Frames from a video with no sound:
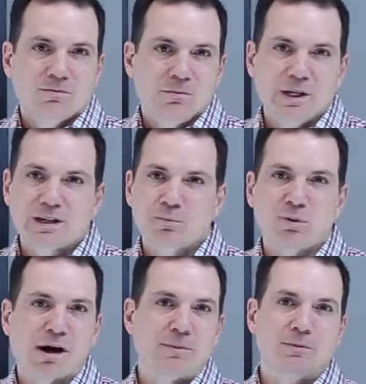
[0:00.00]
we could
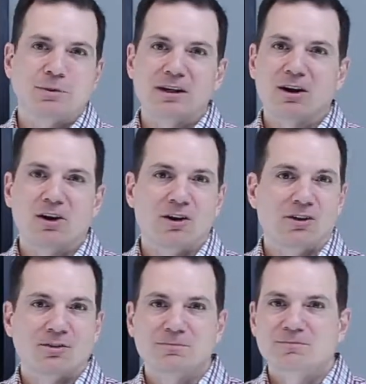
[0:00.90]
probably
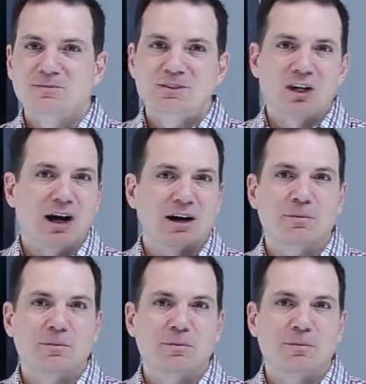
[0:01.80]
all talk